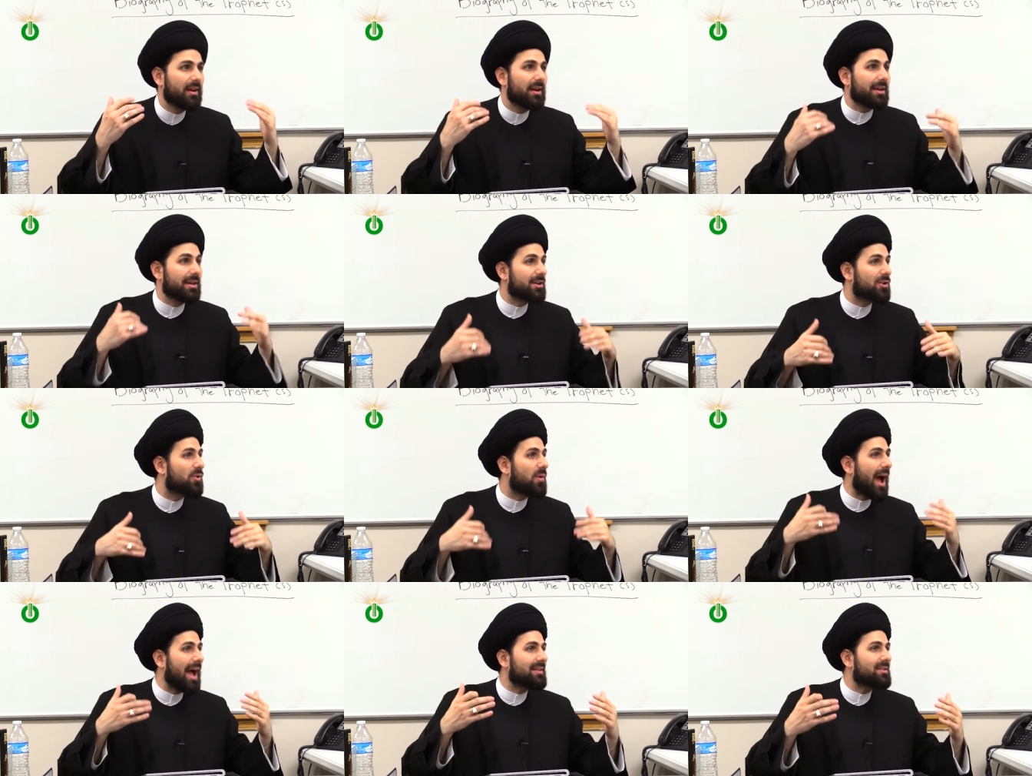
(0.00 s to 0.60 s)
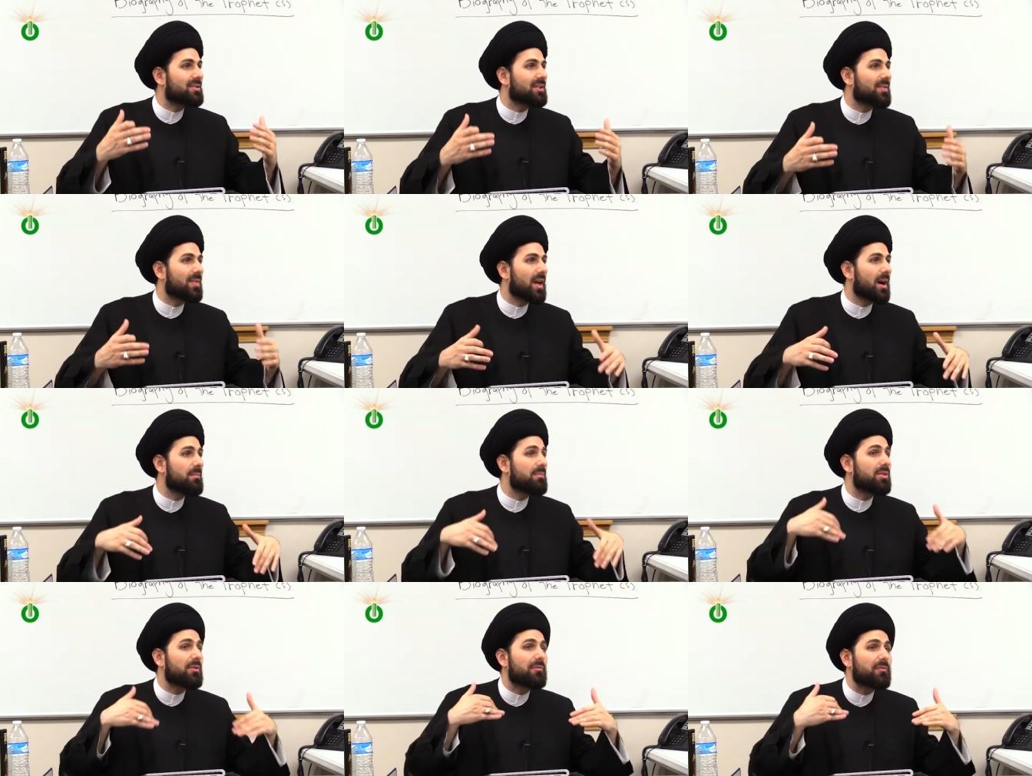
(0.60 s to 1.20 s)
He granted
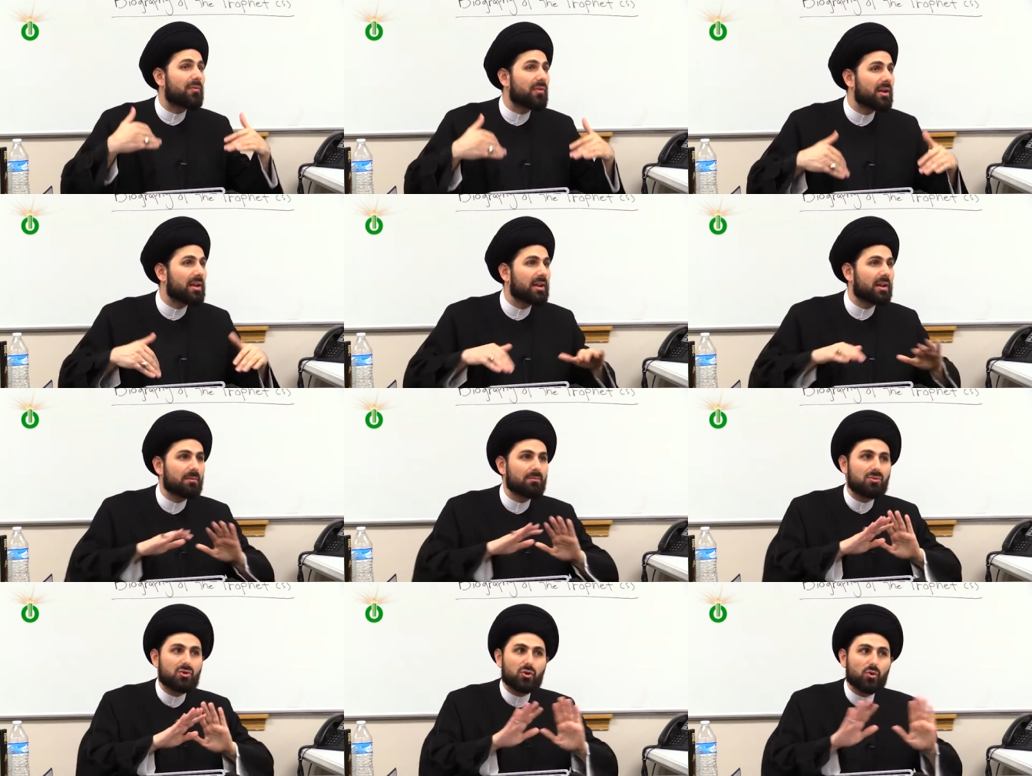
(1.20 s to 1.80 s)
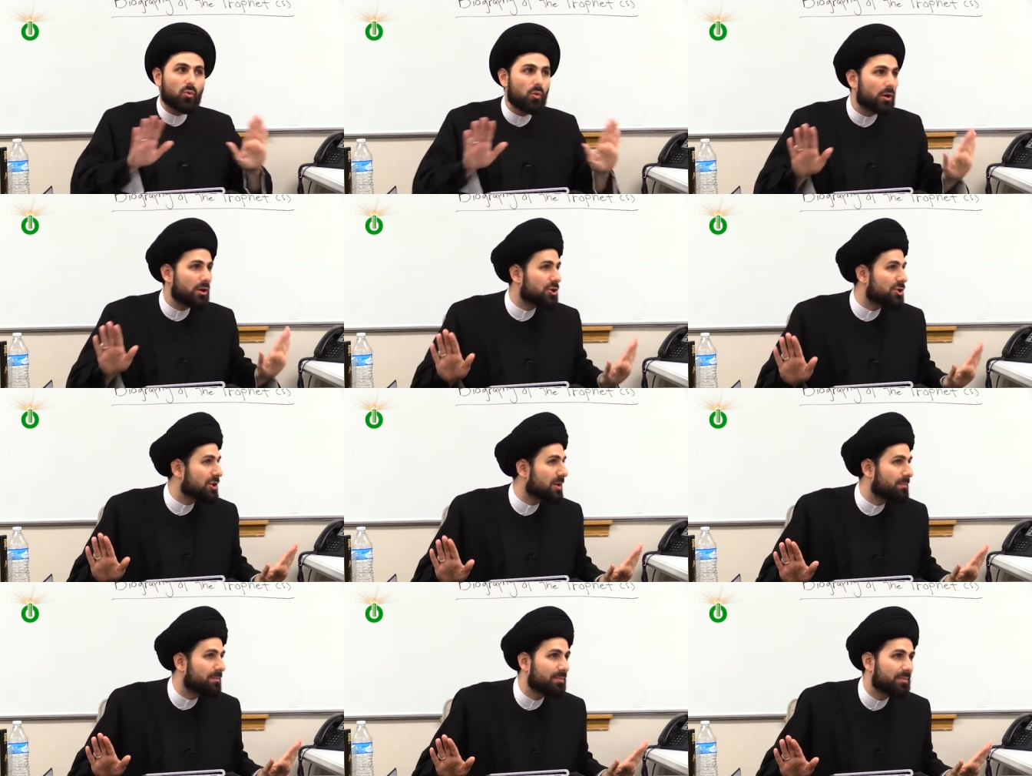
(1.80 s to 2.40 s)
them the freedom to
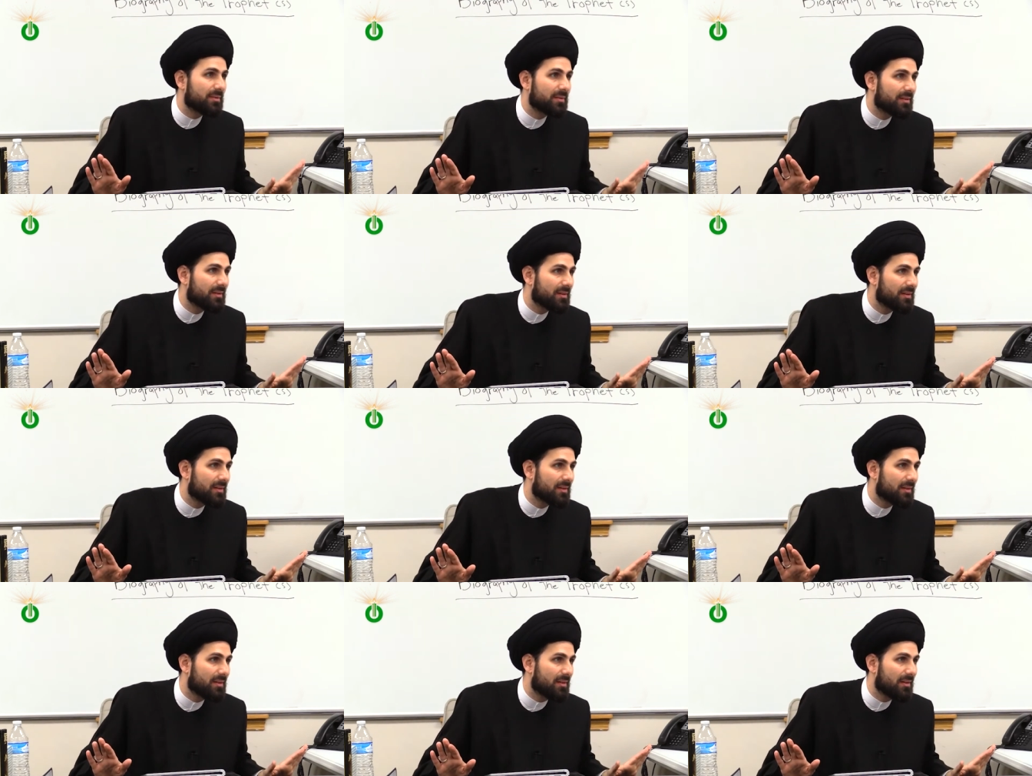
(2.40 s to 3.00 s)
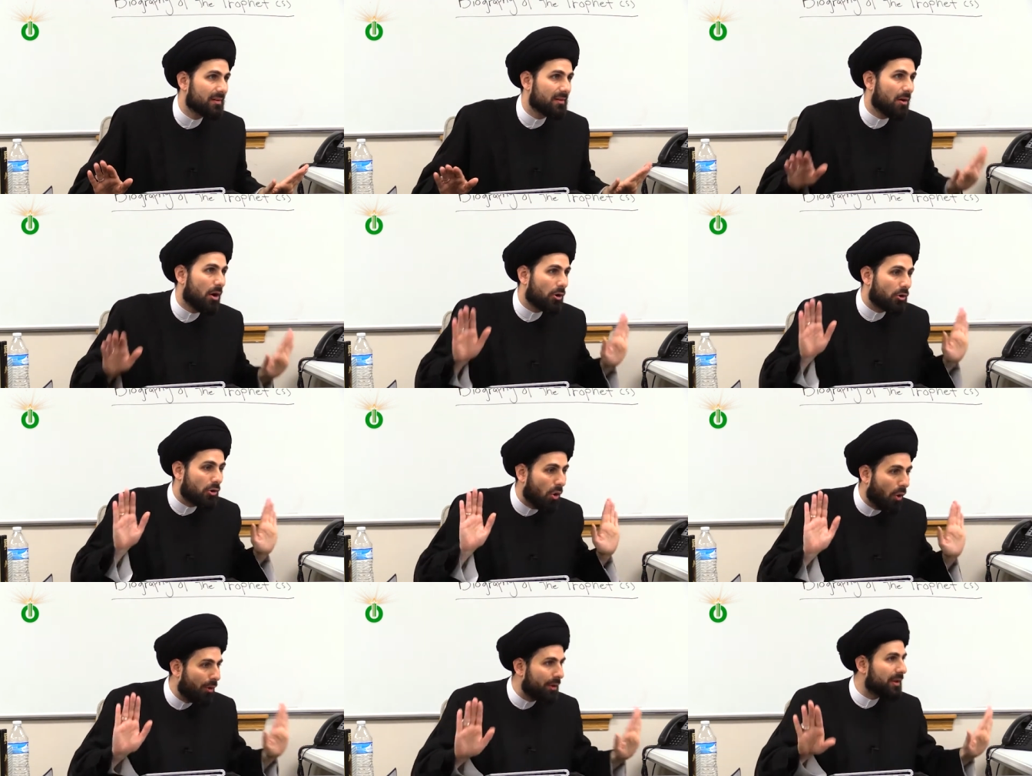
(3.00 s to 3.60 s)
worship
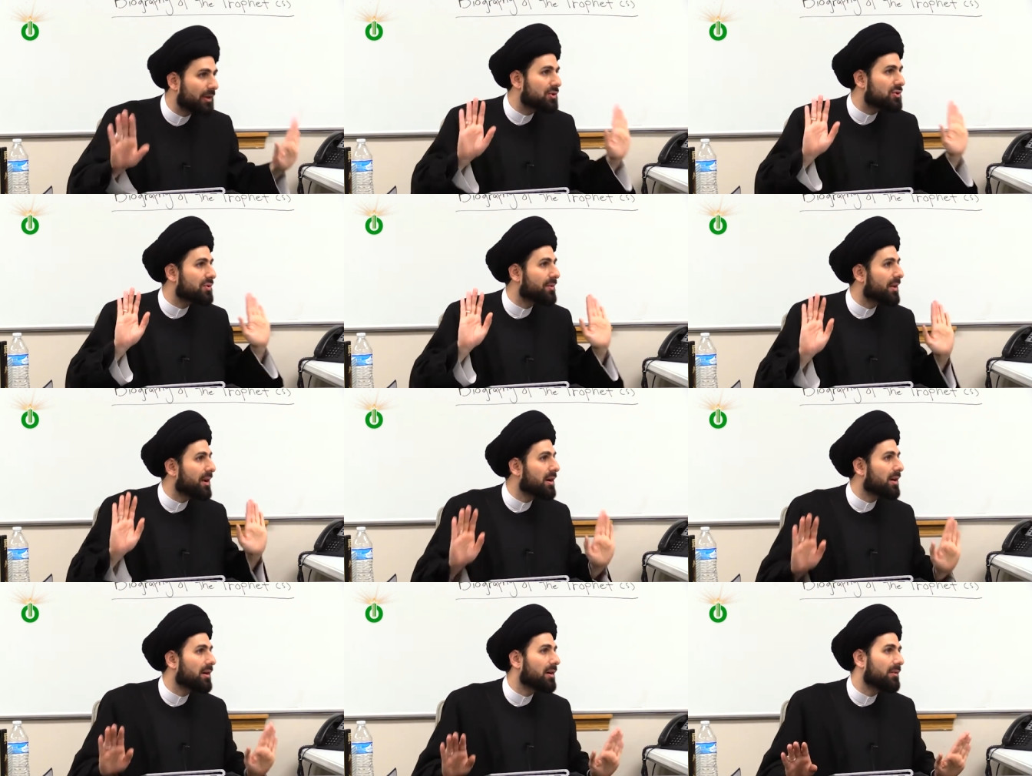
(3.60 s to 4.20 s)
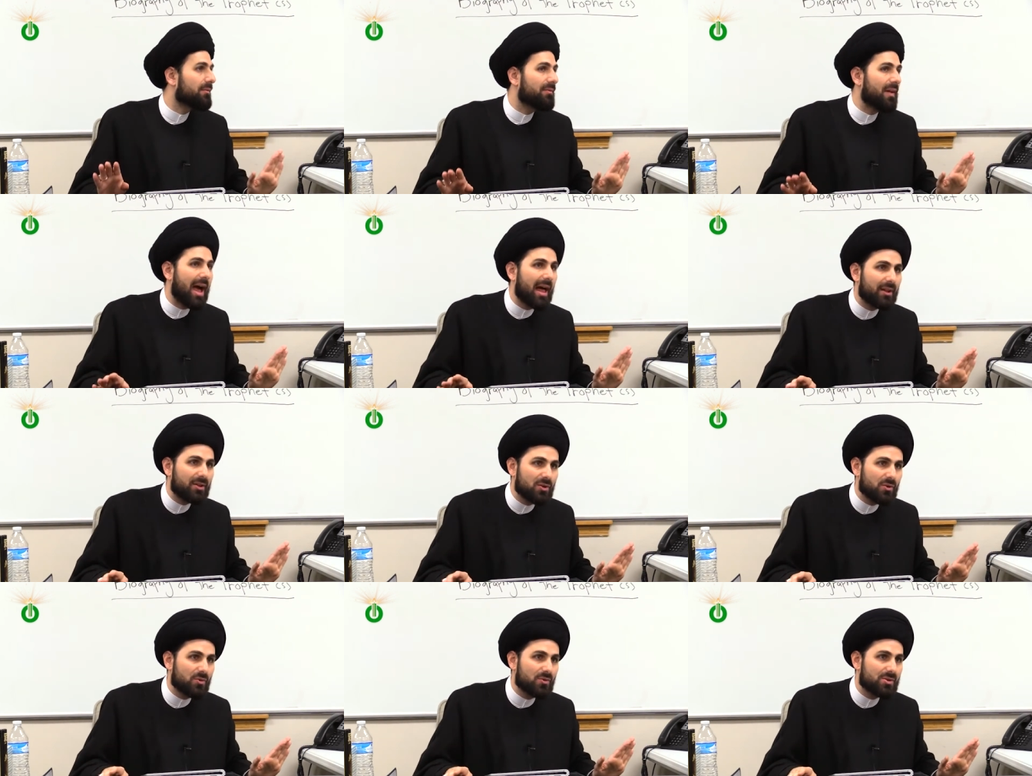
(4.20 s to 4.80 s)
according to their
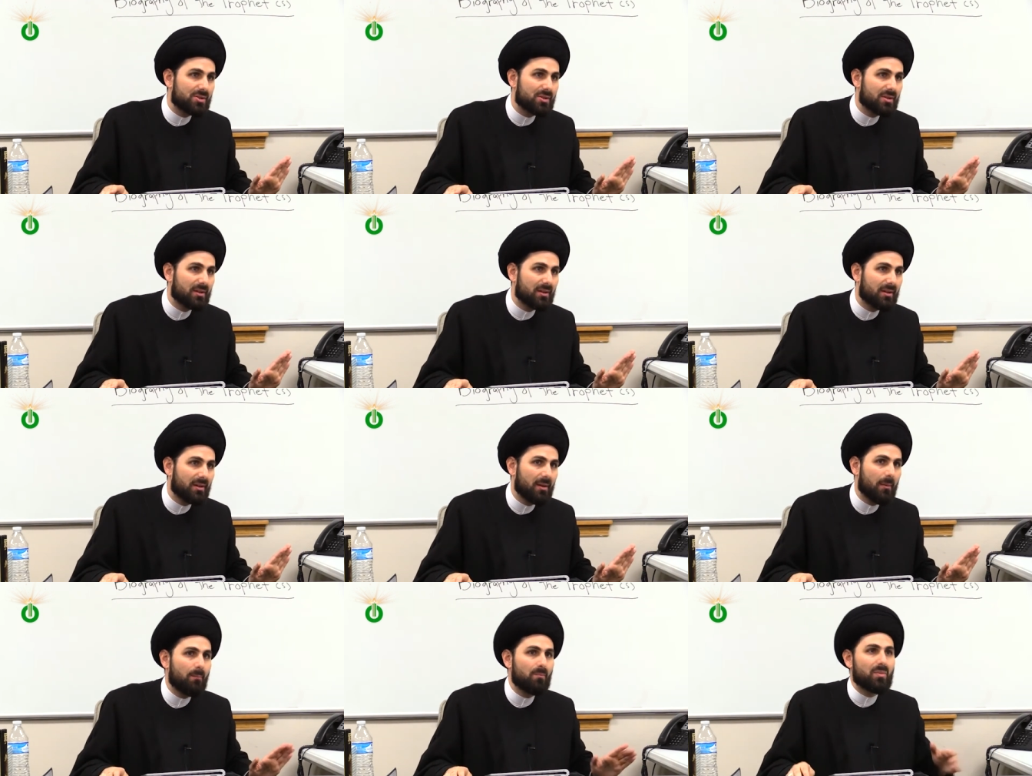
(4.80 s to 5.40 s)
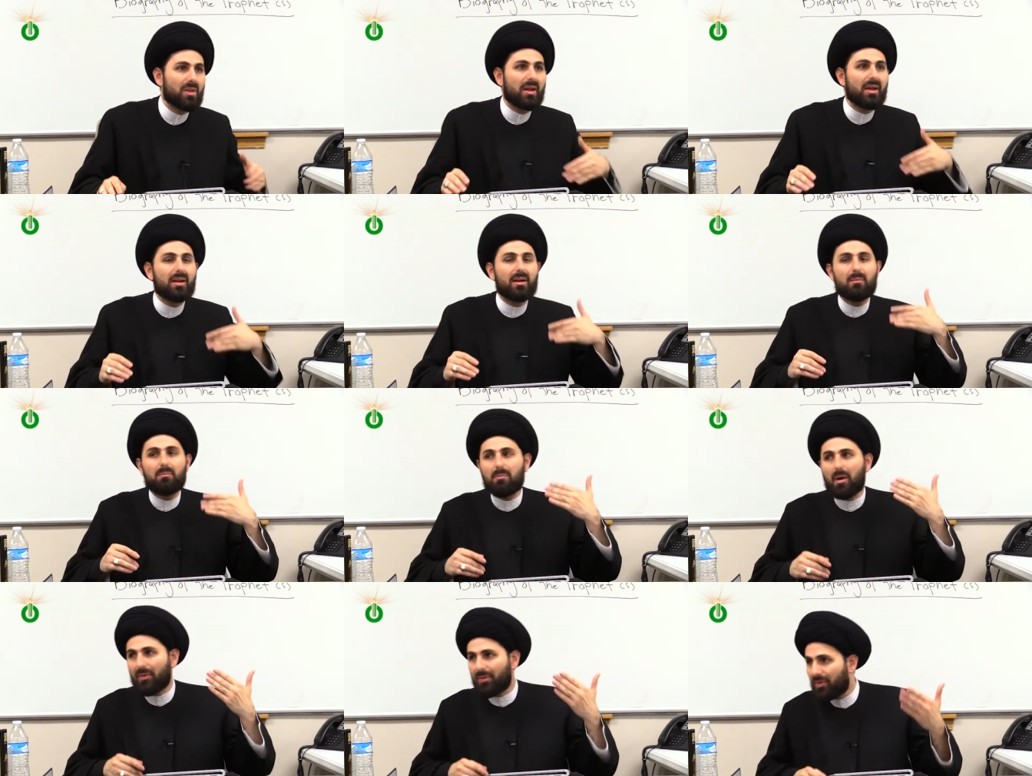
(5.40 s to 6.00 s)
values.
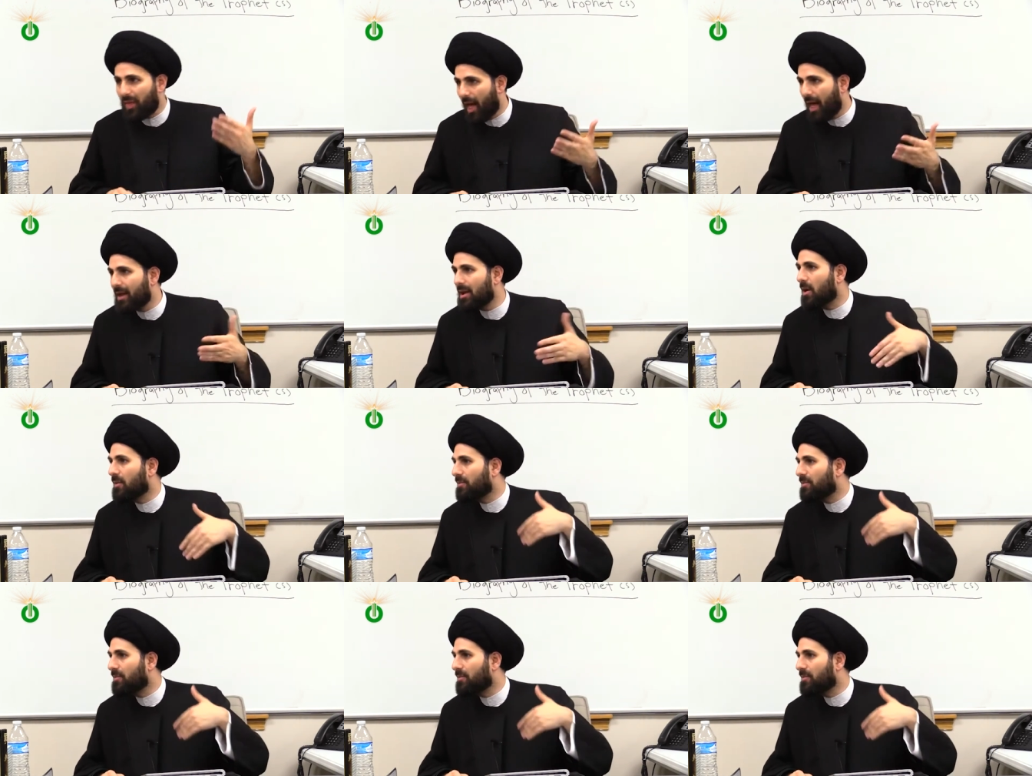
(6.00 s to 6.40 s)
But then,